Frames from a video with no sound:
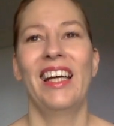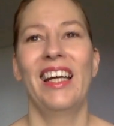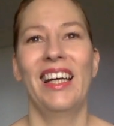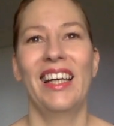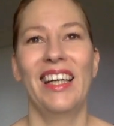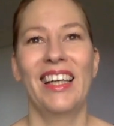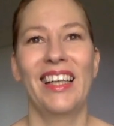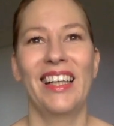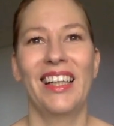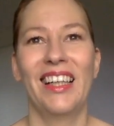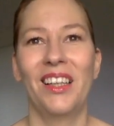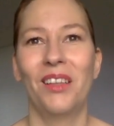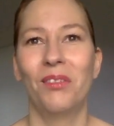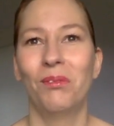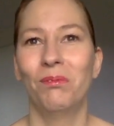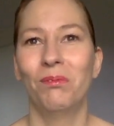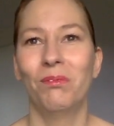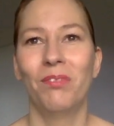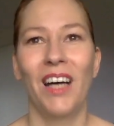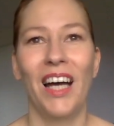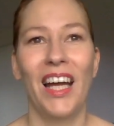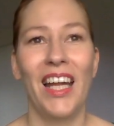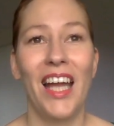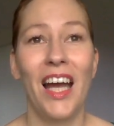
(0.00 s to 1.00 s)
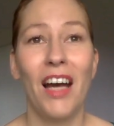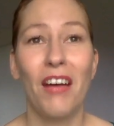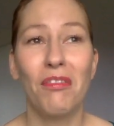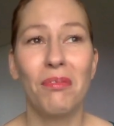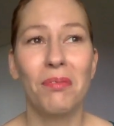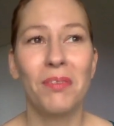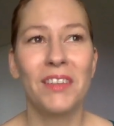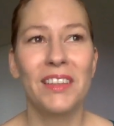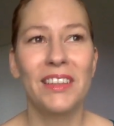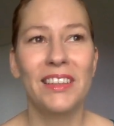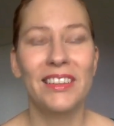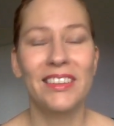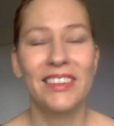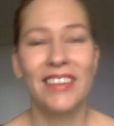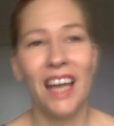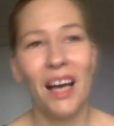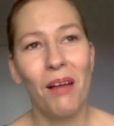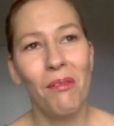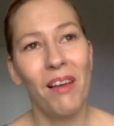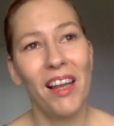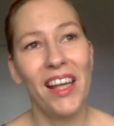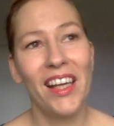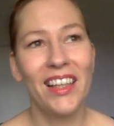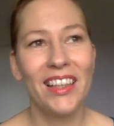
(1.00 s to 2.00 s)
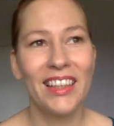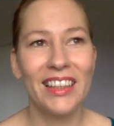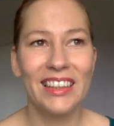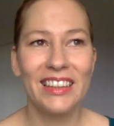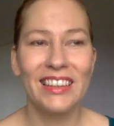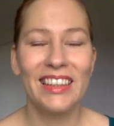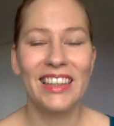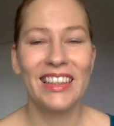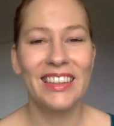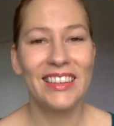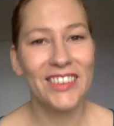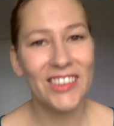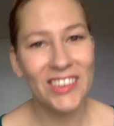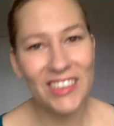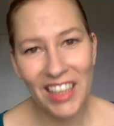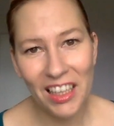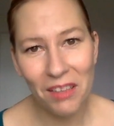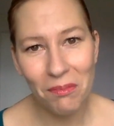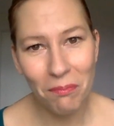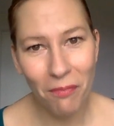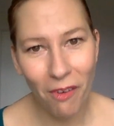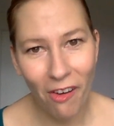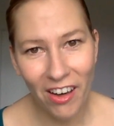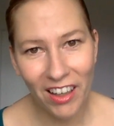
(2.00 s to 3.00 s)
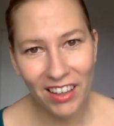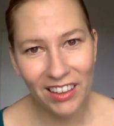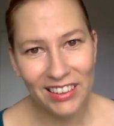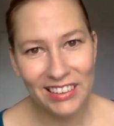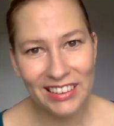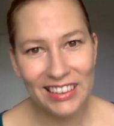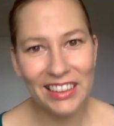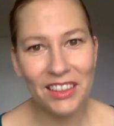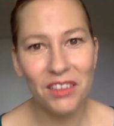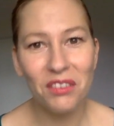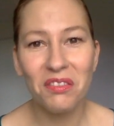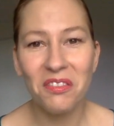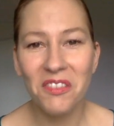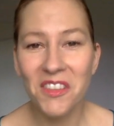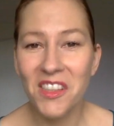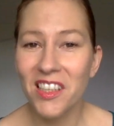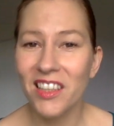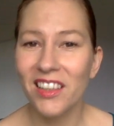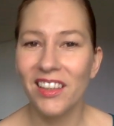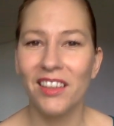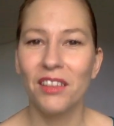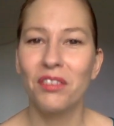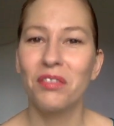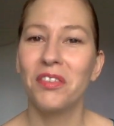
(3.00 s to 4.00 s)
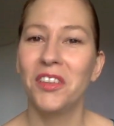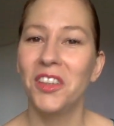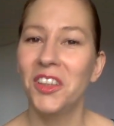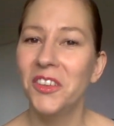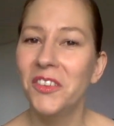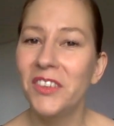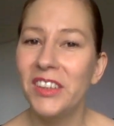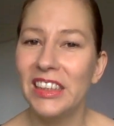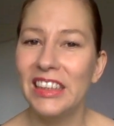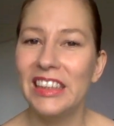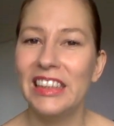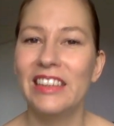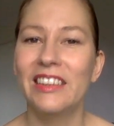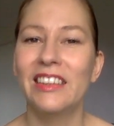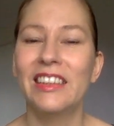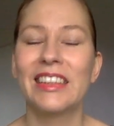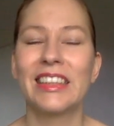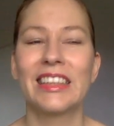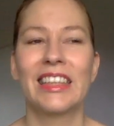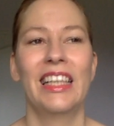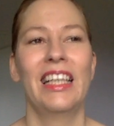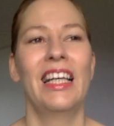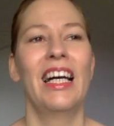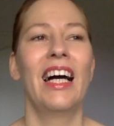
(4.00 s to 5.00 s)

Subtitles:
I have been dabbling in internet marketing for a few years,